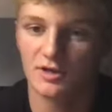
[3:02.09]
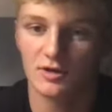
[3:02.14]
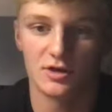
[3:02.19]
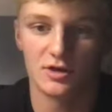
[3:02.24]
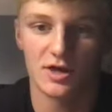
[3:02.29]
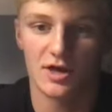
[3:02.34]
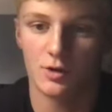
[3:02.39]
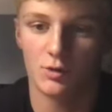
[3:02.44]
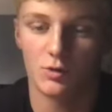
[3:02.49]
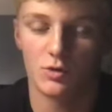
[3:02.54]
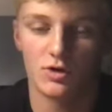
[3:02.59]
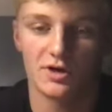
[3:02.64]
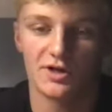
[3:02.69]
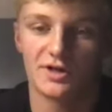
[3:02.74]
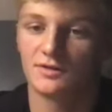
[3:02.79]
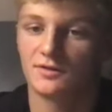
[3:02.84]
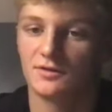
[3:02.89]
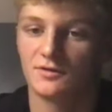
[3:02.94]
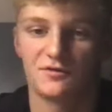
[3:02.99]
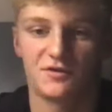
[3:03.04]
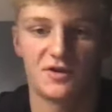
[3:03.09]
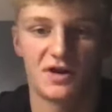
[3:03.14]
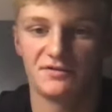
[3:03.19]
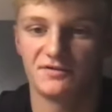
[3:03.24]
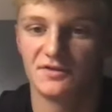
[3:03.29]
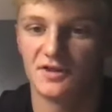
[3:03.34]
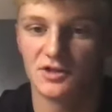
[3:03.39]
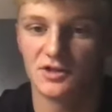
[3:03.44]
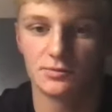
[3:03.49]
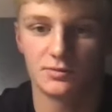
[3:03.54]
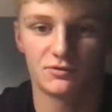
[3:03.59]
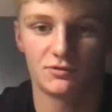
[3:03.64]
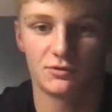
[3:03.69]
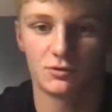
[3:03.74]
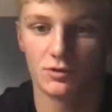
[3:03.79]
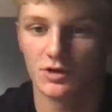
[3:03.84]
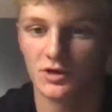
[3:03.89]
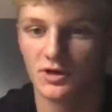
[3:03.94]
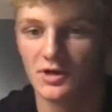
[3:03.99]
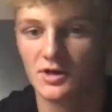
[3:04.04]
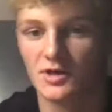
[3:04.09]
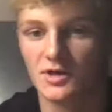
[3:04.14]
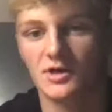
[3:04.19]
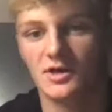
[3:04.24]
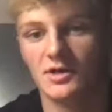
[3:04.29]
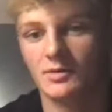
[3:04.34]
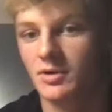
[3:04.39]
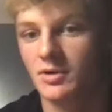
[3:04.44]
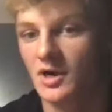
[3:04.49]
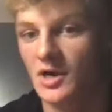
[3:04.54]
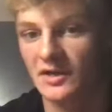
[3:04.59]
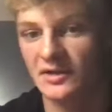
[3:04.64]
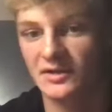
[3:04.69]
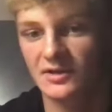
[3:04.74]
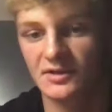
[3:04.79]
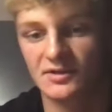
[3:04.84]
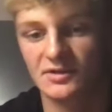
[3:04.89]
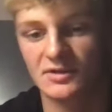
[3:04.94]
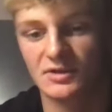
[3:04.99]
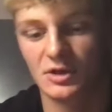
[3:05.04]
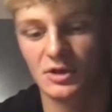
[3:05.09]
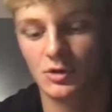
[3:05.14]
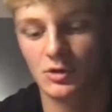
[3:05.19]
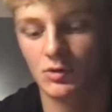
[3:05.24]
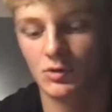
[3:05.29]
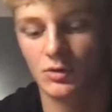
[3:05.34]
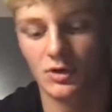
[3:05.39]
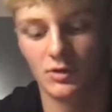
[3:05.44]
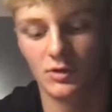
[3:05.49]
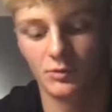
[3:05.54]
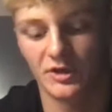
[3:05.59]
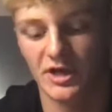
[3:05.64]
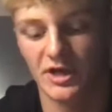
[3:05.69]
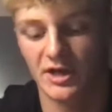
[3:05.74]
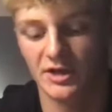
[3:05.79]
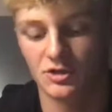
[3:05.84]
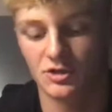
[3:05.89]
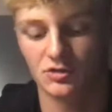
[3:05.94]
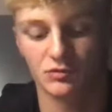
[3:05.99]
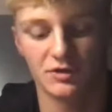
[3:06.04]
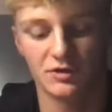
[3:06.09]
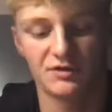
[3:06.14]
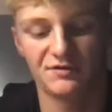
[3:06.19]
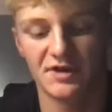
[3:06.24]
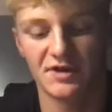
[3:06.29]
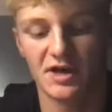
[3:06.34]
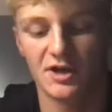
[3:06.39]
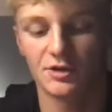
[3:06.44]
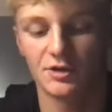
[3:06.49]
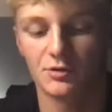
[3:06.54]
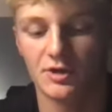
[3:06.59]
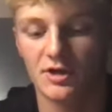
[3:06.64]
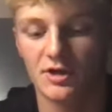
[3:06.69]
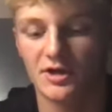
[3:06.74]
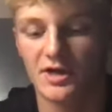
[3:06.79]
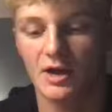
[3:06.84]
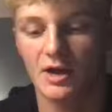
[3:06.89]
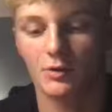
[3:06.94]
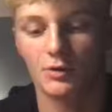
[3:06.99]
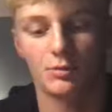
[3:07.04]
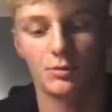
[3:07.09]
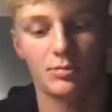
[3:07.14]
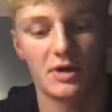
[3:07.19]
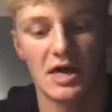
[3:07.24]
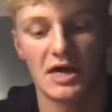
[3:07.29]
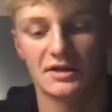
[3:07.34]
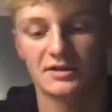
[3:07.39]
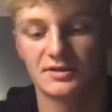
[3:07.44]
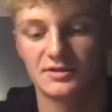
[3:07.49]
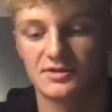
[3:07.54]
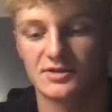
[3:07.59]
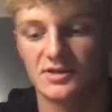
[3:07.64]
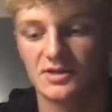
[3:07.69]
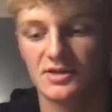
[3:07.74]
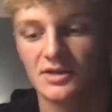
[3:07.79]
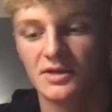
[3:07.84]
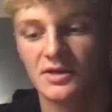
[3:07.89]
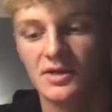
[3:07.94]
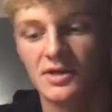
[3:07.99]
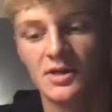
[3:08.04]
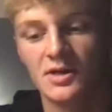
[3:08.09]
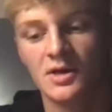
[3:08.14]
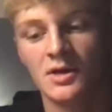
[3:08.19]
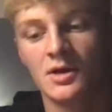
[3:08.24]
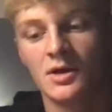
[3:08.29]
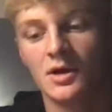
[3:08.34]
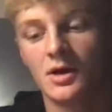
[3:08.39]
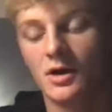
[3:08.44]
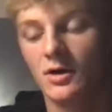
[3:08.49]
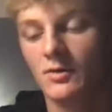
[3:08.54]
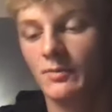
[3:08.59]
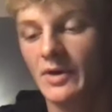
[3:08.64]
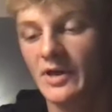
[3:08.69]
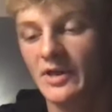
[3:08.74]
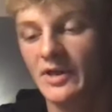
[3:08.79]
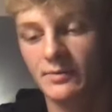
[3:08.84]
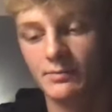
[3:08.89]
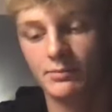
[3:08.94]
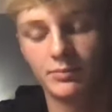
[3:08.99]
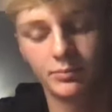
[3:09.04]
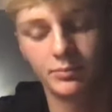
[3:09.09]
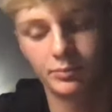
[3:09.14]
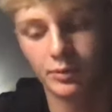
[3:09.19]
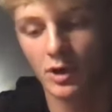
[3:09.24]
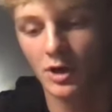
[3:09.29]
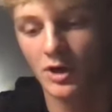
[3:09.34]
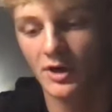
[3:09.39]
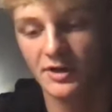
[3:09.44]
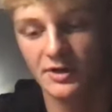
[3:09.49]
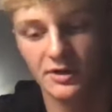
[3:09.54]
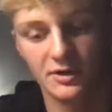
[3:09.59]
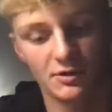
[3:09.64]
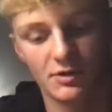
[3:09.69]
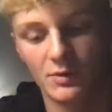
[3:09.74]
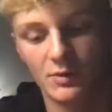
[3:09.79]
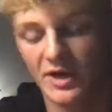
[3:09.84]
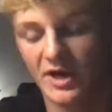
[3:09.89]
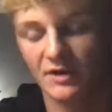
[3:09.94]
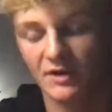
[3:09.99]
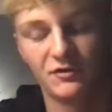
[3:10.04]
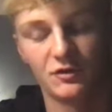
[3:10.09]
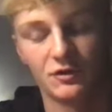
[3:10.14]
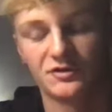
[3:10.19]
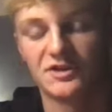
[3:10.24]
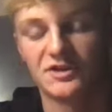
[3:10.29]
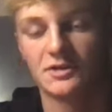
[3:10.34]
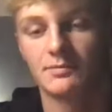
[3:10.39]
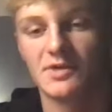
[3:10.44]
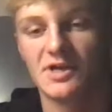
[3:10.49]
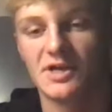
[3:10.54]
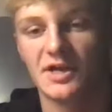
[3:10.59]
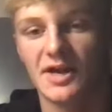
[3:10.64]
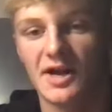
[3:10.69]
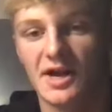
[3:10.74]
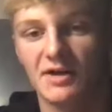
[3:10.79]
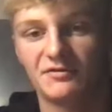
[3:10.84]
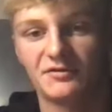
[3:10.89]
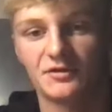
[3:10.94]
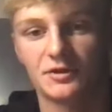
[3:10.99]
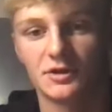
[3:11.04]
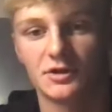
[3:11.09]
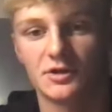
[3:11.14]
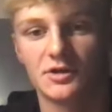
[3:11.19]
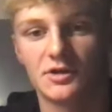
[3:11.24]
You got to want it the 5 days before in practice. So we kind of just reevaluated how we were practicing, and then brought it, you know, we had a full team meeting after.